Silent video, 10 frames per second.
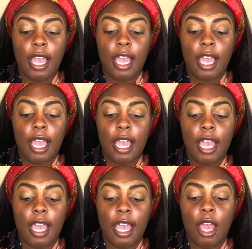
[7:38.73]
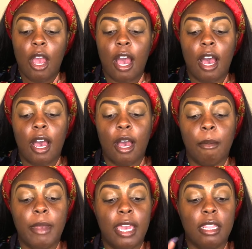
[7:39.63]
Disregard.
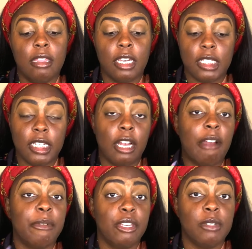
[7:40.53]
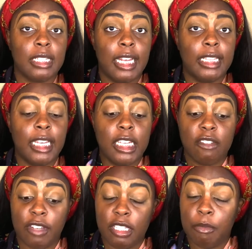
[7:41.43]
And the concealer I've been using lately is
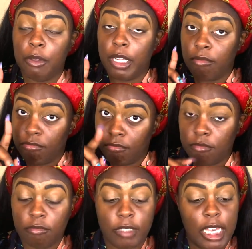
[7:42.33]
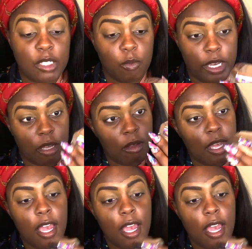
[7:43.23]
Fenty Beauty as well.